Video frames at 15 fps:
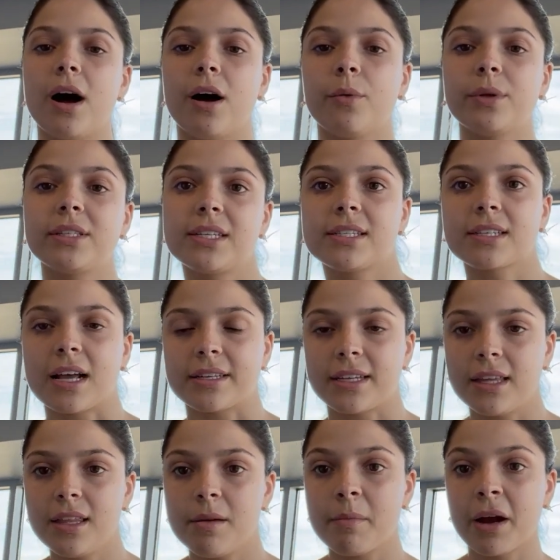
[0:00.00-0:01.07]
with
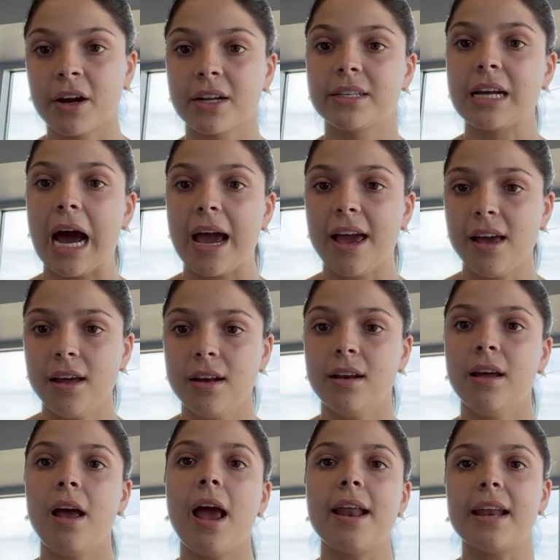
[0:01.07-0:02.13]
discussing the American diet
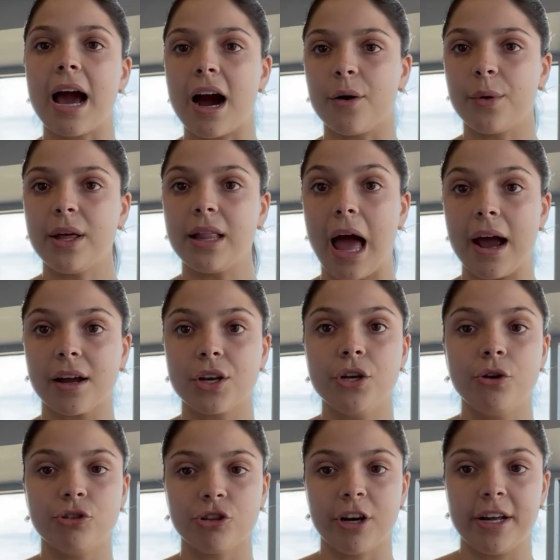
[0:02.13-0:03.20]
and how we lack
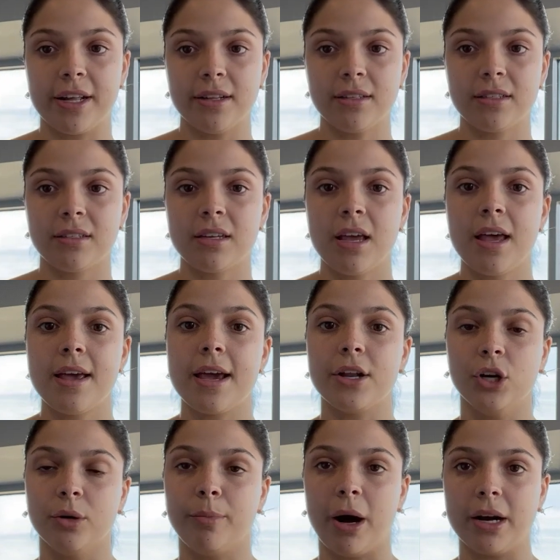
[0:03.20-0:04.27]
nutrients in
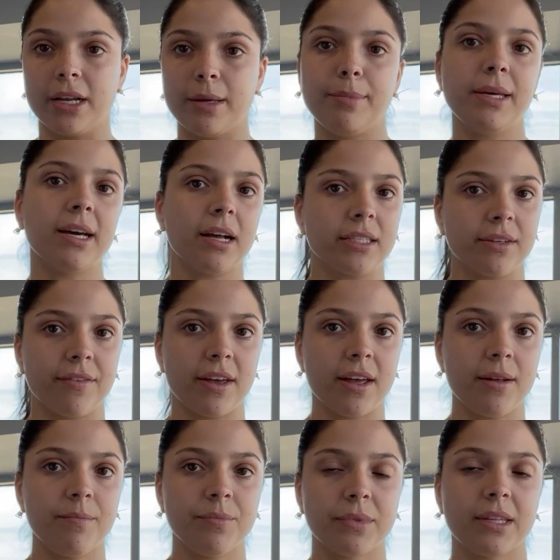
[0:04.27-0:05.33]
our body because of it.
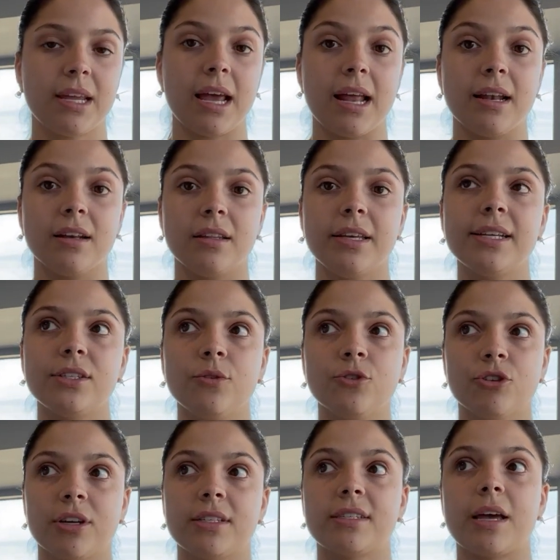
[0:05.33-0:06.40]
And these
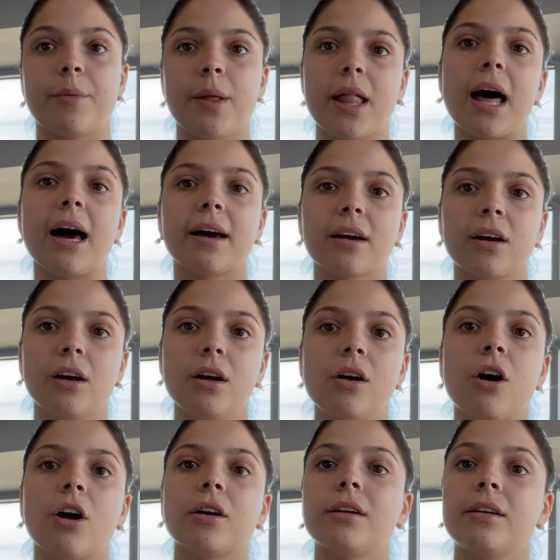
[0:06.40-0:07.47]
nutrients that we lack
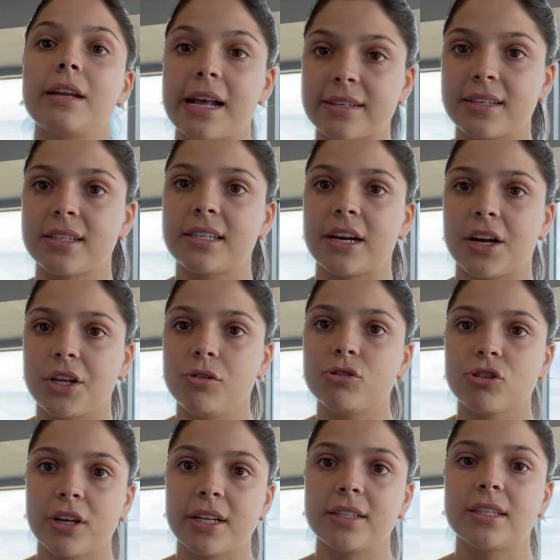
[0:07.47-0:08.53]
are necessary
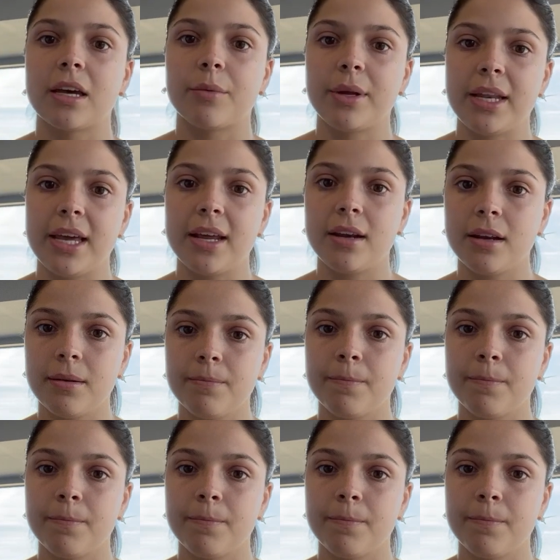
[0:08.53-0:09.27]
nutrients that we need.